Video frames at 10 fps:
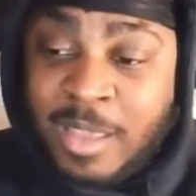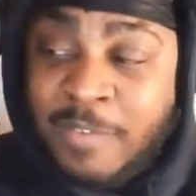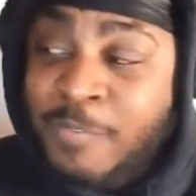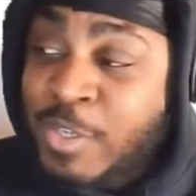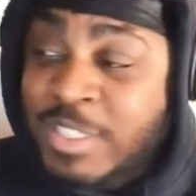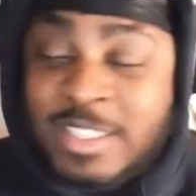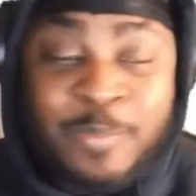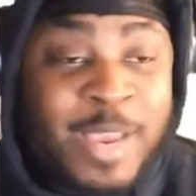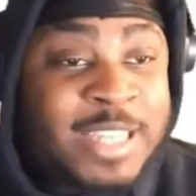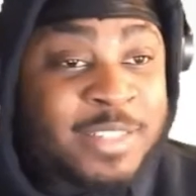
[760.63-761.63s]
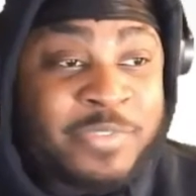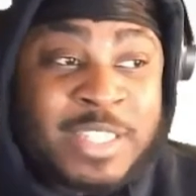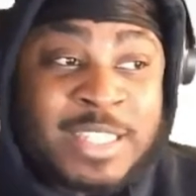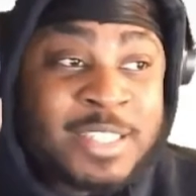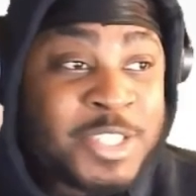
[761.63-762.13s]
versus the
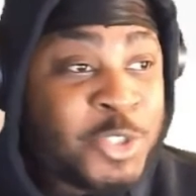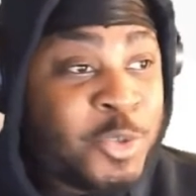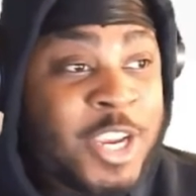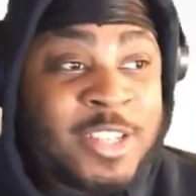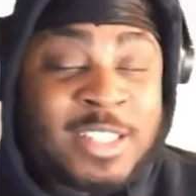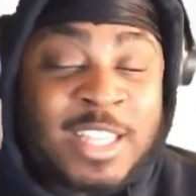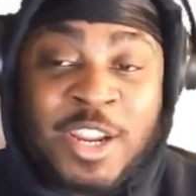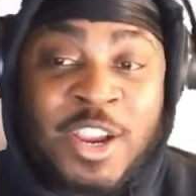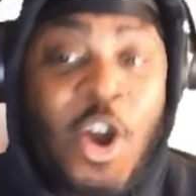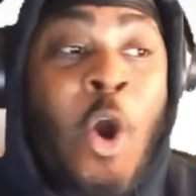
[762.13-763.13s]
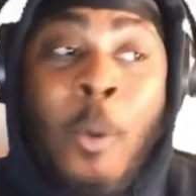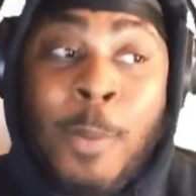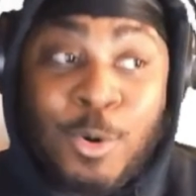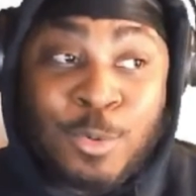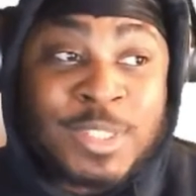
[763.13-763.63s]
Pacifistas 2 years later.
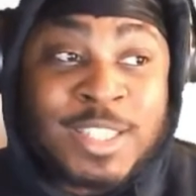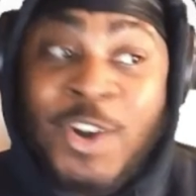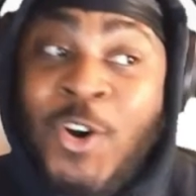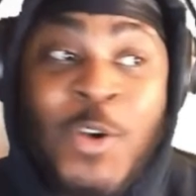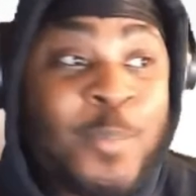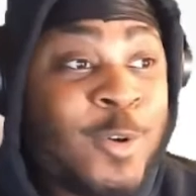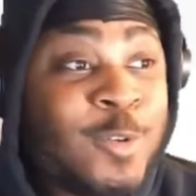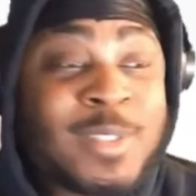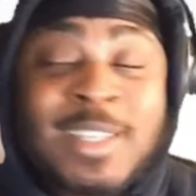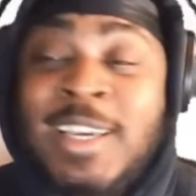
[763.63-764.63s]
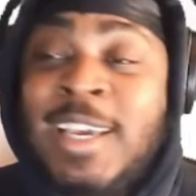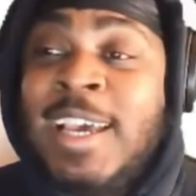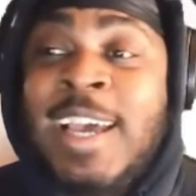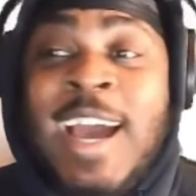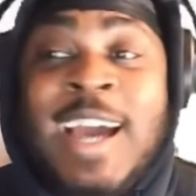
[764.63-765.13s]
Almost.
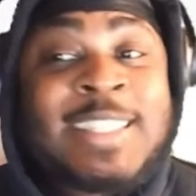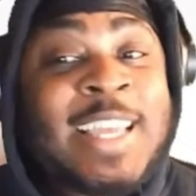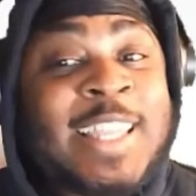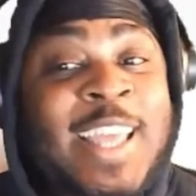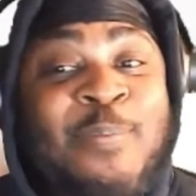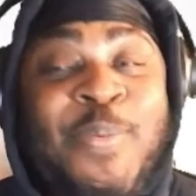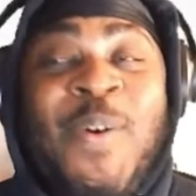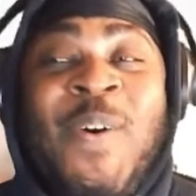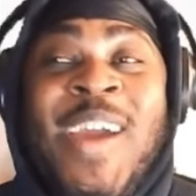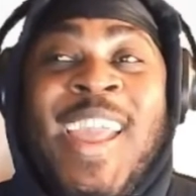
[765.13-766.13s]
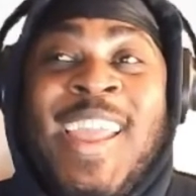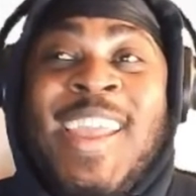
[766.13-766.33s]
I said, that boy, he